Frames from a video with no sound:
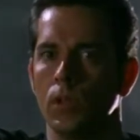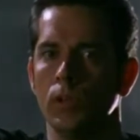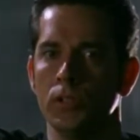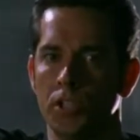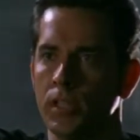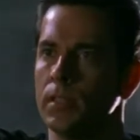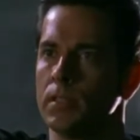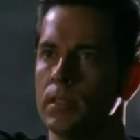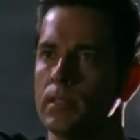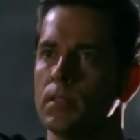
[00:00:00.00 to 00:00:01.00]
You're a
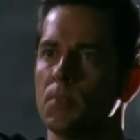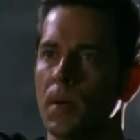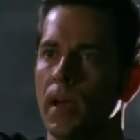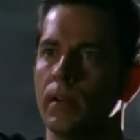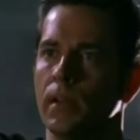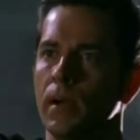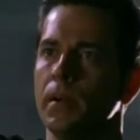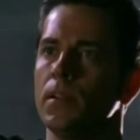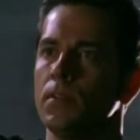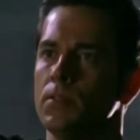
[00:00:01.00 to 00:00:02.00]
genius. That's inspired.
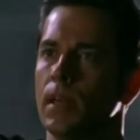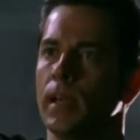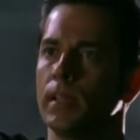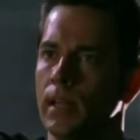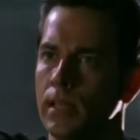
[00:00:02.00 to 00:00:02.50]
I'm going to use that.